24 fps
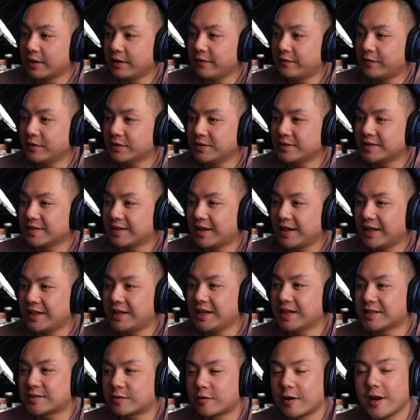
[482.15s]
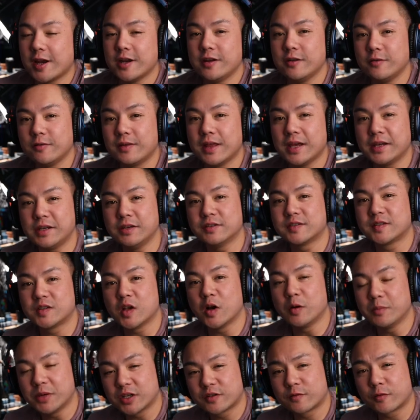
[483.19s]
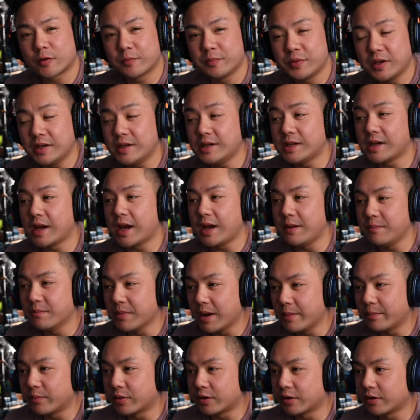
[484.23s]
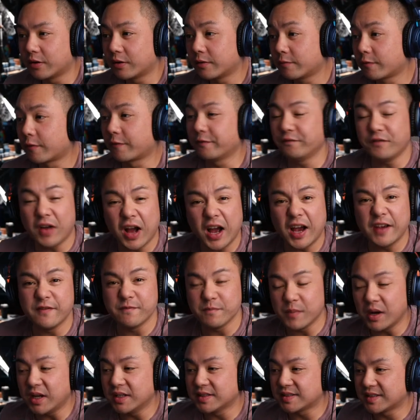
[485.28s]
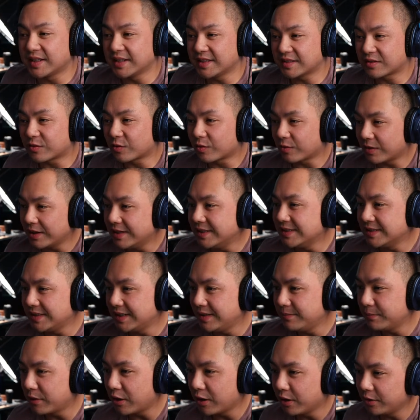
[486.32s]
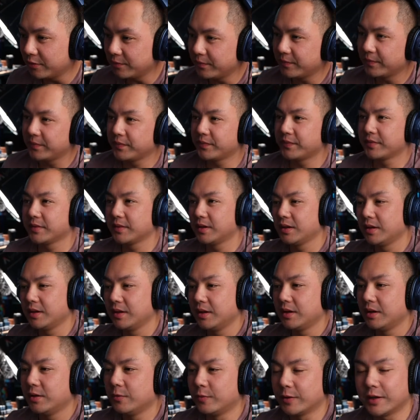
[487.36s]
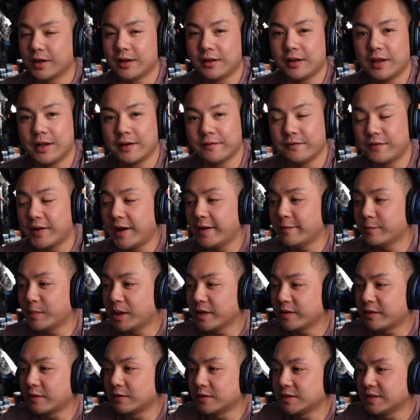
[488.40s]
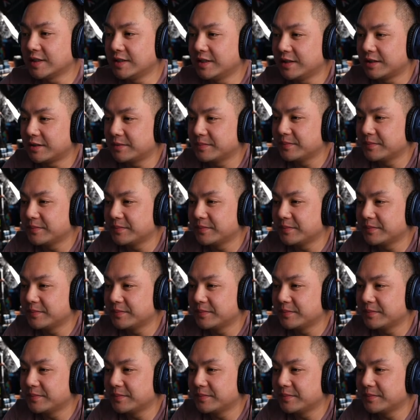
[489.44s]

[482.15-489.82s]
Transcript: Feels like yesterday, dude. Thank you so much for being a member for five months. That's crazy, bro. We got a lot of five-monthers in here.